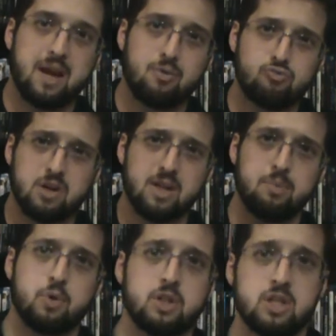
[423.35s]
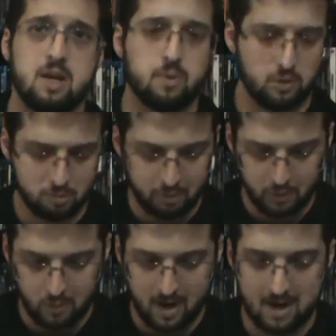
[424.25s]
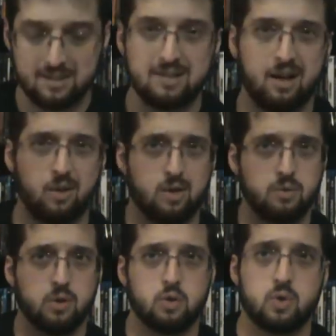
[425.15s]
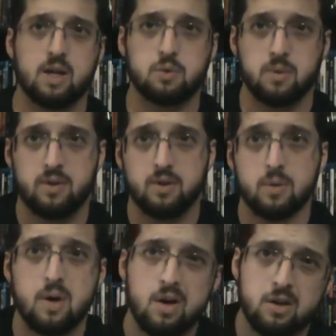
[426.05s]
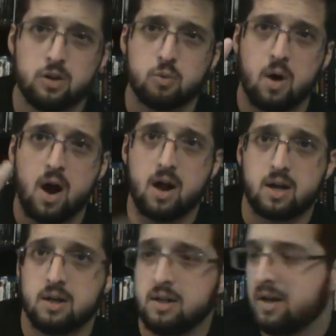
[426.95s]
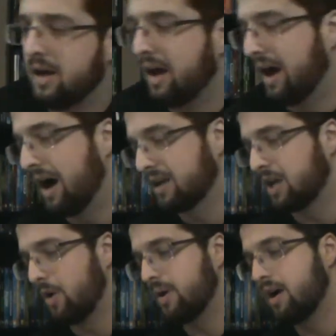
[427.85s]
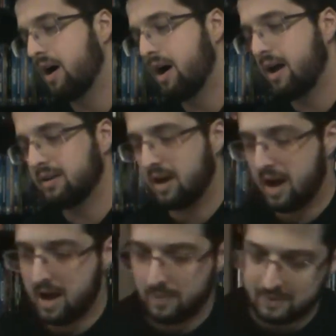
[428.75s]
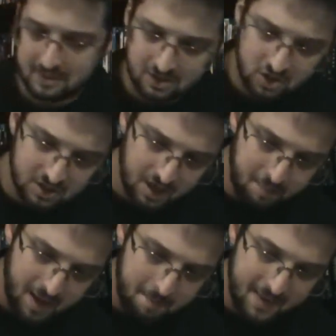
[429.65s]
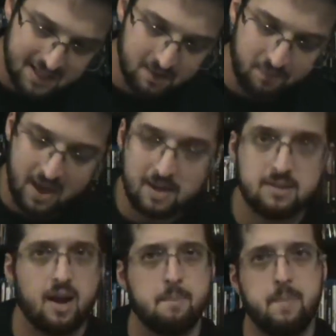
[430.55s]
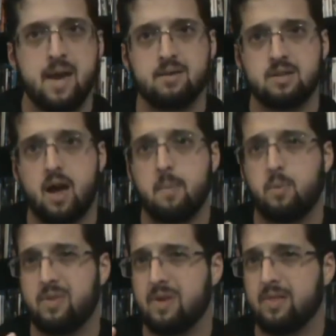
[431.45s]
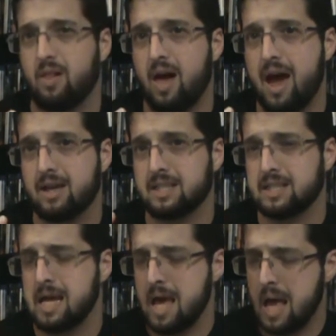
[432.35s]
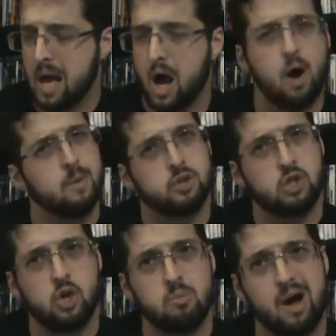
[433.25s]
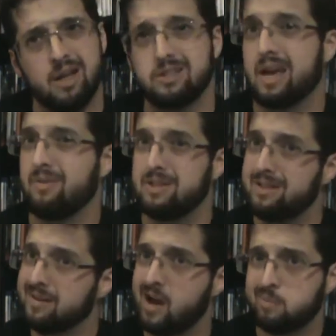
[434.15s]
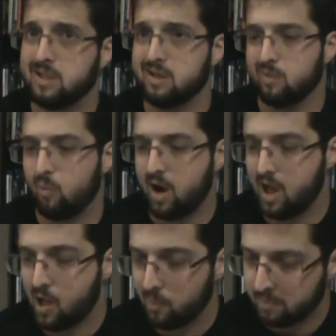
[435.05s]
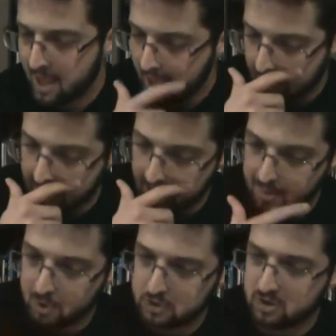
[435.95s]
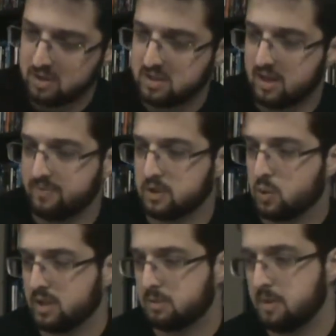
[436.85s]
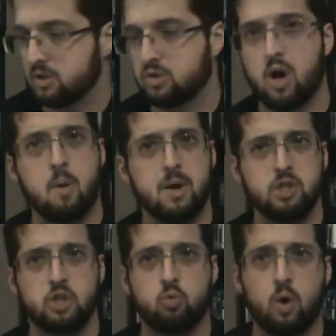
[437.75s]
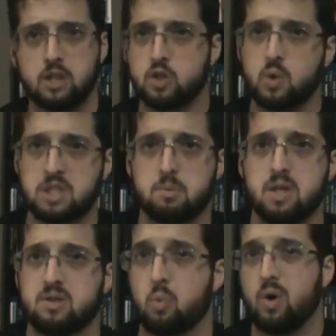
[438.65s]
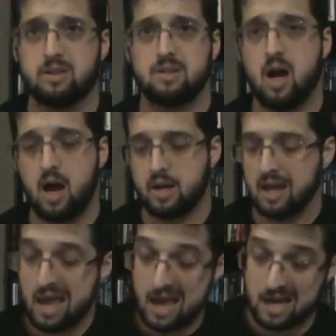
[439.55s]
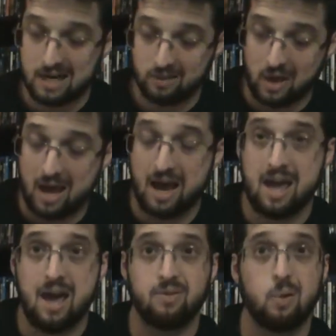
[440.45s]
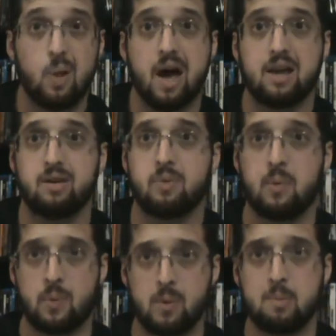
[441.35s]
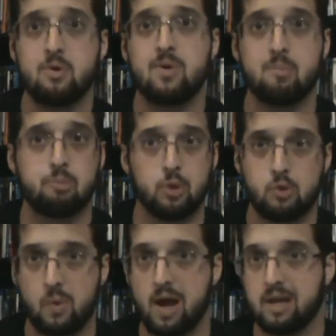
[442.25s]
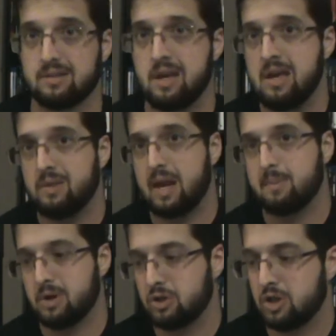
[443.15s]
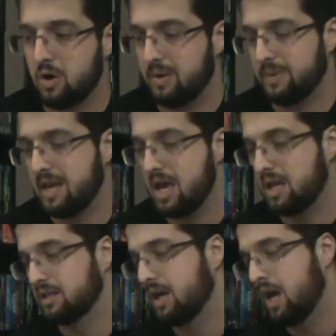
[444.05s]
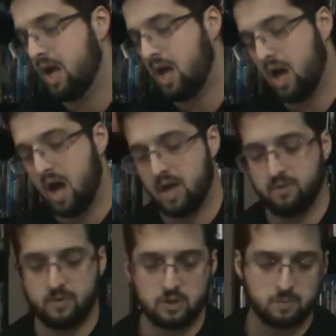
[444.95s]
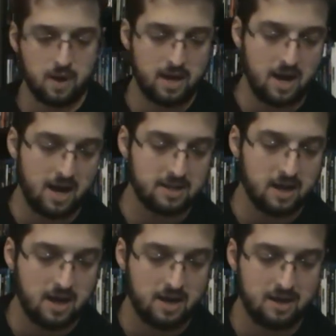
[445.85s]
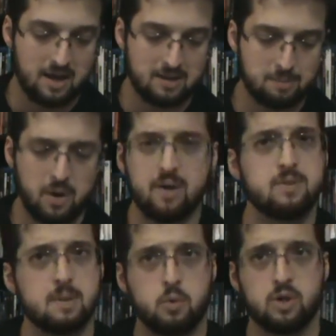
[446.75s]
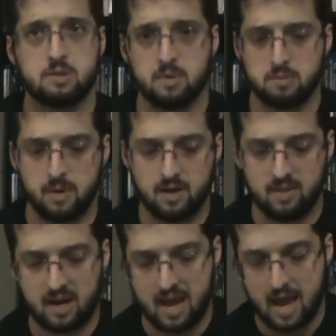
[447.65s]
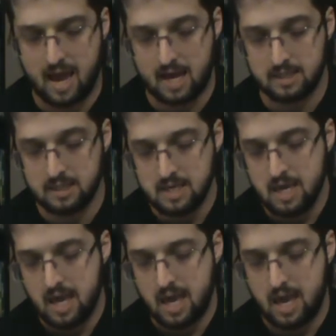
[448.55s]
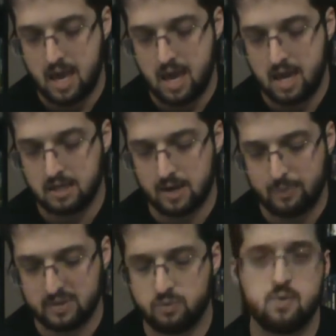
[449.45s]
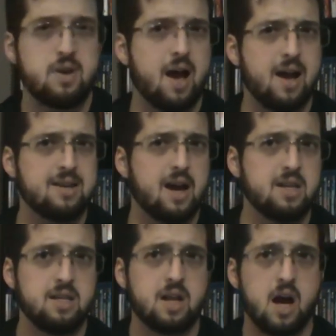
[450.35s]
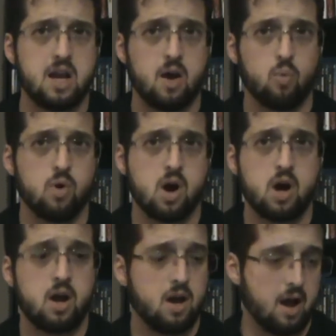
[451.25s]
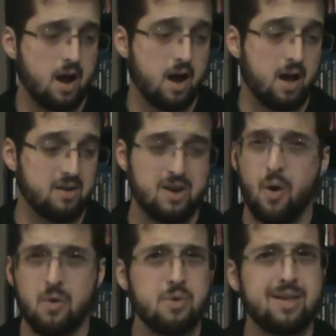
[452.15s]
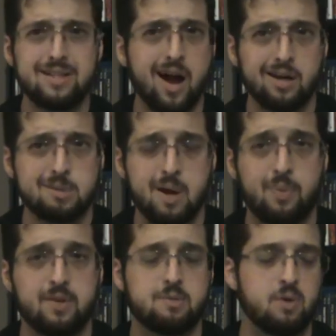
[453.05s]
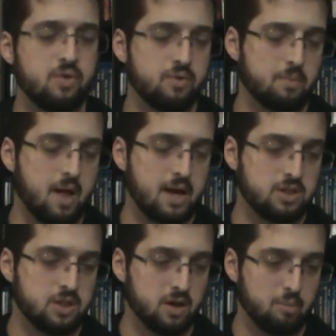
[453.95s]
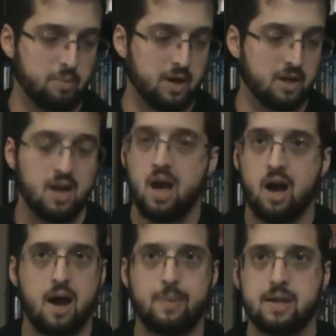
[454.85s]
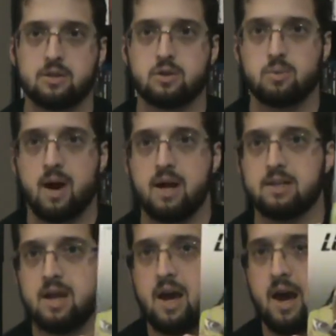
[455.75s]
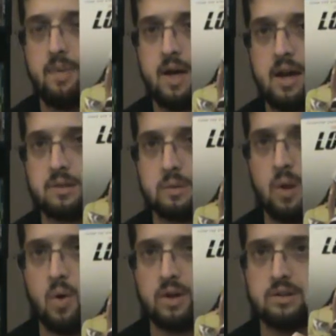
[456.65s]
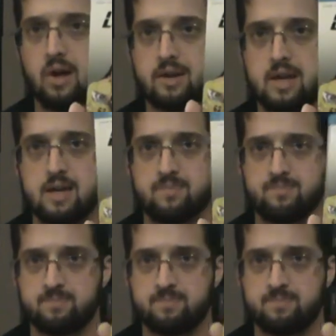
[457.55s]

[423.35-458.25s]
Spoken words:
I really appreciate those Blu-rays. I love doing trades with you. You rock. This is just going to be a mix of things that I picked up within the last almost 2 months. I haven't done an update in a while. And most of this stuff is Christmas, so I'll mention what's Christmas and what's not. And I have a lot of horror movie Blu-rays that I'm going to show at the end. The first one I got as part of some Christmas money that I had, and got this for $9.99 at work. No one really talks about this movie from last year, but I think it's great, and that is Logan Lucky.